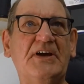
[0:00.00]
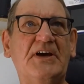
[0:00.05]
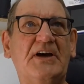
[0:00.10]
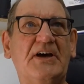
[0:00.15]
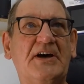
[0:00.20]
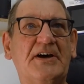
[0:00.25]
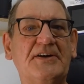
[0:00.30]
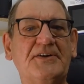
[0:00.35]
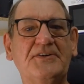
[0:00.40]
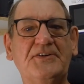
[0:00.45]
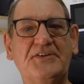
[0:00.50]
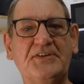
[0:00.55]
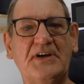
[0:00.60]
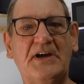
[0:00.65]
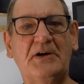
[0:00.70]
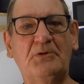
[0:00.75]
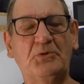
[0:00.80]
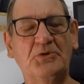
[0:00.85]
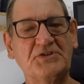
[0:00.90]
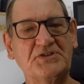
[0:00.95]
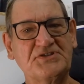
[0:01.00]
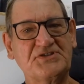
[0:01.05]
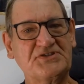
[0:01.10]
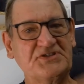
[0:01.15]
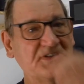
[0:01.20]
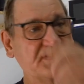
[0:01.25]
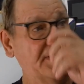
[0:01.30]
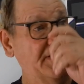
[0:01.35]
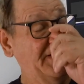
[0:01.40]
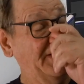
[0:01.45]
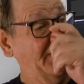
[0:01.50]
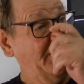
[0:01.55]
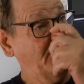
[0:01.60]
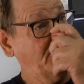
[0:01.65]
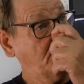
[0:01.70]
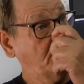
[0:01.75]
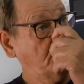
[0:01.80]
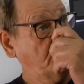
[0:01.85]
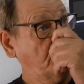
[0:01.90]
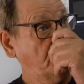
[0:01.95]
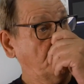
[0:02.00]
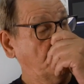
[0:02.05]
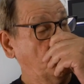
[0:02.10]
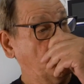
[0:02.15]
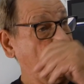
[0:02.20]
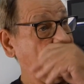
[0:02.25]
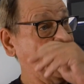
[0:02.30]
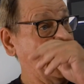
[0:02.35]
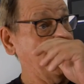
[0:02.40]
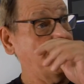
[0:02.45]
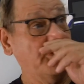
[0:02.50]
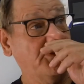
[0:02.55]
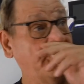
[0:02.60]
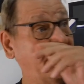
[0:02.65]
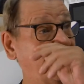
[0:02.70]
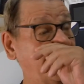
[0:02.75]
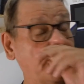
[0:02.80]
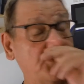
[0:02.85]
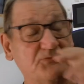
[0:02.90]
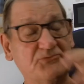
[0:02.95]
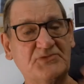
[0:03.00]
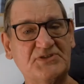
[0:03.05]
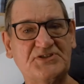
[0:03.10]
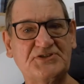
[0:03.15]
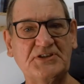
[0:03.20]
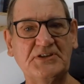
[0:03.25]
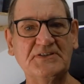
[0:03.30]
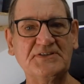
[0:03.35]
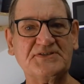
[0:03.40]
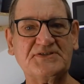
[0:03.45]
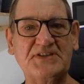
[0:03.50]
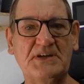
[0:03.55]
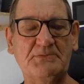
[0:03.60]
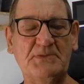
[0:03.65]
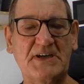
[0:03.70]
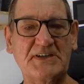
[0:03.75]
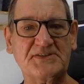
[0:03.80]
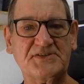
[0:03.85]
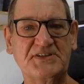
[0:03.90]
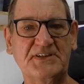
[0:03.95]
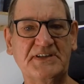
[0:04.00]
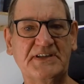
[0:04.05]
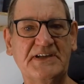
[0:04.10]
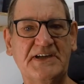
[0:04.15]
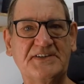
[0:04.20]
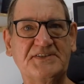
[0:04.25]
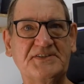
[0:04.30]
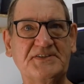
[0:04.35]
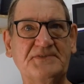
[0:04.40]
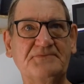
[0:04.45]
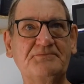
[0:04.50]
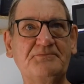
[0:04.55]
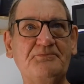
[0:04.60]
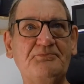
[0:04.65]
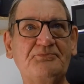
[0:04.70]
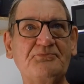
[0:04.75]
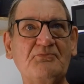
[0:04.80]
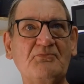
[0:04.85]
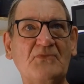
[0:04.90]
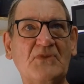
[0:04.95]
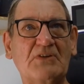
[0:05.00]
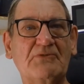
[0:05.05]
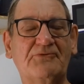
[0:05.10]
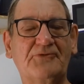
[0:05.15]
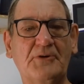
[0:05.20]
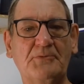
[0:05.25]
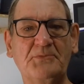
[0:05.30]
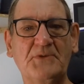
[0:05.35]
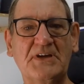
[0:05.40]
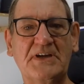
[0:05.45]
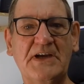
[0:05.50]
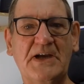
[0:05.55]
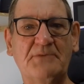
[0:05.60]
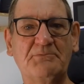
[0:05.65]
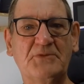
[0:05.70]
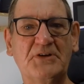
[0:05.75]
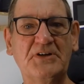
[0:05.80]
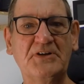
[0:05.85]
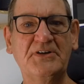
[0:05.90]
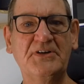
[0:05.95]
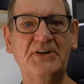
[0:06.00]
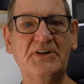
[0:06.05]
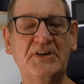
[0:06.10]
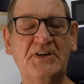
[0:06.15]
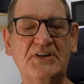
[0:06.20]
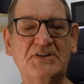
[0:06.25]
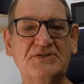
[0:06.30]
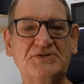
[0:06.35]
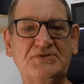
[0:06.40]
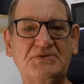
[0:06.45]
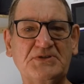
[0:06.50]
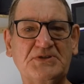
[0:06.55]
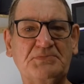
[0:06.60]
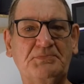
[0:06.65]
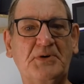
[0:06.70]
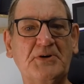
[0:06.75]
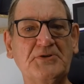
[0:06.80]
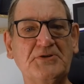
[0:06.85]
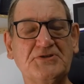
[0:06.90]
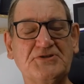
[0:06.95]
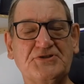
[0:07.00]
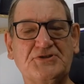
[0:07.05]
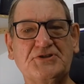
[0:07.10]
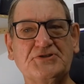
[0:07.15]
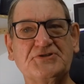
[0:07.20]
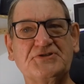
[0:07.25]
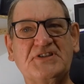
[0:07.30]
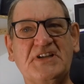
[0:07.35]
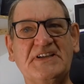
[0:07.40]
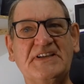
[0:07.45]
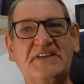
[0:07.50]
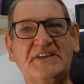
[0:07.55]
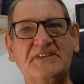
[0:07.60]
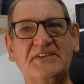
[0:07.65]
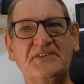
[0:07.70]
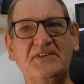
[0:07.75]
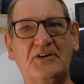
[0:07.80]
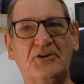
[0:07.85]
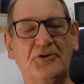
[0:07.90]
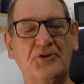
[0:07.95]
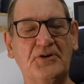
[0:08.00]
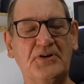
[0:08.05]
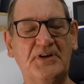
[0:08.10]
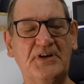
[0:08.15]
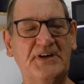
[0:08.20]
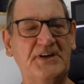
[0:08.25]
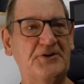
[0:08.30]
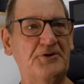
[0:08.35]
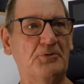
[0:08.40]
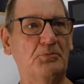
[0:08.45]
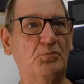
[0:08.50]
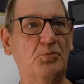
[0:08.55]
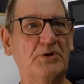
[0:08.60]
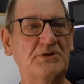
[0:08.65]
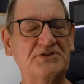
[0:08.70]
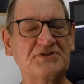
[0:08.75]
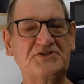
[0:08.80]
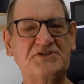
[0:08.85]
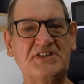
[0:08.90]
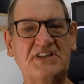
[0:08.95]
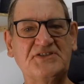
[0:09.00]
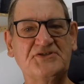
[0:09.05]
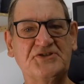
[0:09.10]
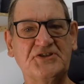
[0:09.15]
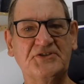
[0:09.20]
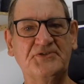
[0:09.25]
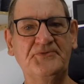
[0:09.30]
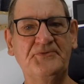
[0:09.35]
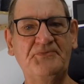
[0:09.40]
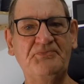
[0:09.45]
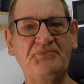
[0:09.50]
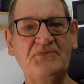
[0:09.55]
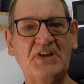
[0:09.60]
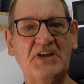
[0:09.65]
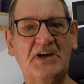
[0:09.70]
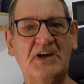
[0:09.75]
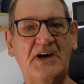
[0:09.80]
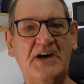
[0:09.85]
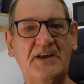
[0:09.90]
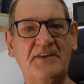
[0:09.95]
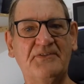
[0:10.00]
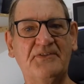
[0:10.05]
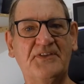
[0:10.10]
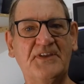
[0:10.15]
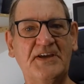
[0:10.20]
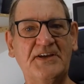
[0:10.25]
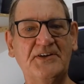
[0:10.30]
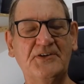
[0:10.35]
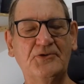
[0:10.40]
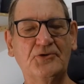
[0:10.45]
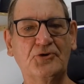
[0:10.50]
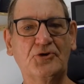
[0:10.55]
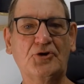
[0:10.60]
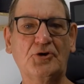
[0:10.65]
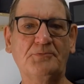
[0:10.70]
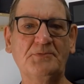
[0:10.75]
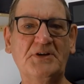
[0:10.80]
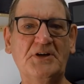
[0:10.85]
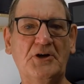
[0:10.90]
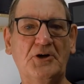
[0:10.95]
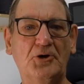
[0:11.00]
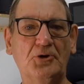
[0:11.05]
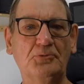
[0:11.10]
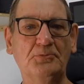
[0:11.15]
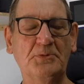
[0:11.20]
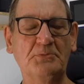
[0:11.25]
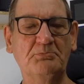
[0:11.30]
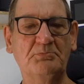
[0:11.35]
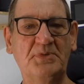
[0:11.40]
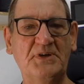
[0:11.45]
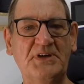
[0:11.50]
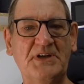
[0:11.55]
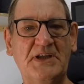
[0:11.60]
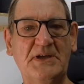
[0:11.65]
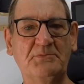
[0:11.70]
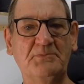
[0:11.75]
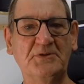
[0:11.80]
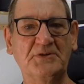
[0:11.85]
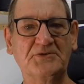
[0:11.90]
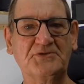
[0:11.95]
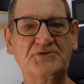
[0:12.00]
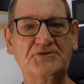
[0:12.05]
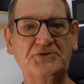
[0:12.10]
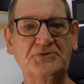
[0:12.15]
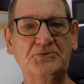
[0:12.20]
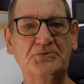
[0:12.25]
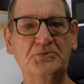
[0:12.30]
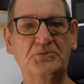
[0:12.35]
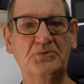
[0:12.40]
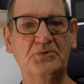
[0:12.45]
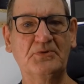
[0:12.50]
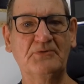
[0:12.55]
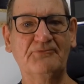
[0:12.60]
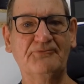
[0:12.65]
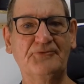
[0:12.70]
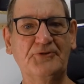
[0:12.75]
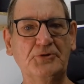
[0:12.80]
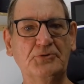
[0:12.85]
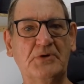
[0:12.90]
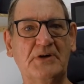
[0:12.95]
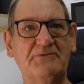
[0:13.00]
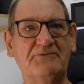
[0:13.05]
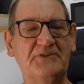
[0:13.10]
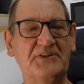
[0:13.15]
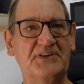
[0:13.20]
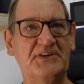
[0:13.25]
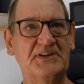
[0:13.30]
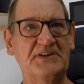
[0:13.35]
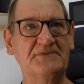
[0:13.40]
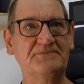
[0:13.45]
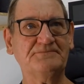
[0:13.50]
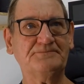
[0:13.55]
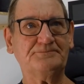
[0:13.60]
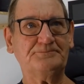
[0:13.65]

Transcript: and I want to see what type of results I'm actually getting from the camera. So it's pointless just taking it on one session and then coming home and being able to view everything.